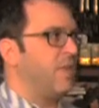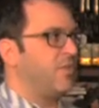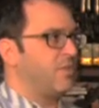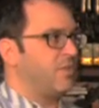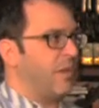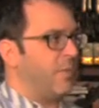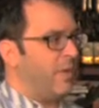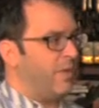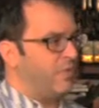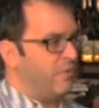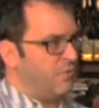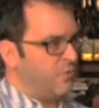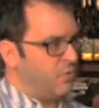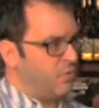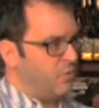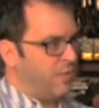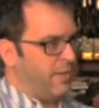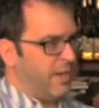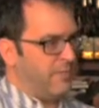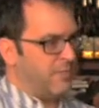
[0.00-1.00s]
So now we have
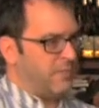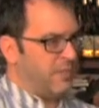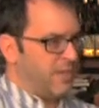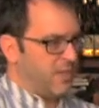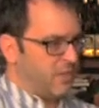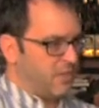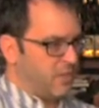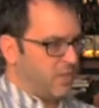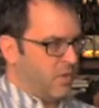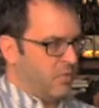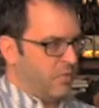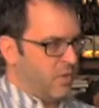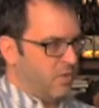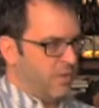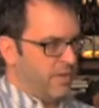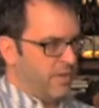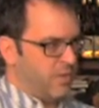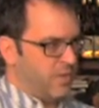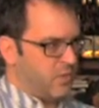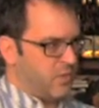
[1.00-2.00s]
2 grapes, Sauvignon
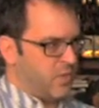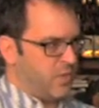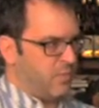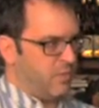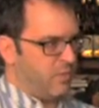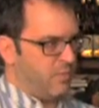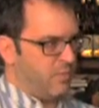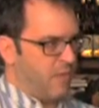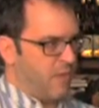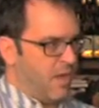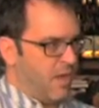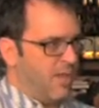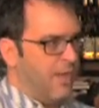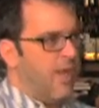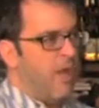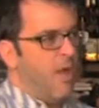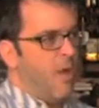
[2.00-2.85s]
Gris, Sauvignon Blanc.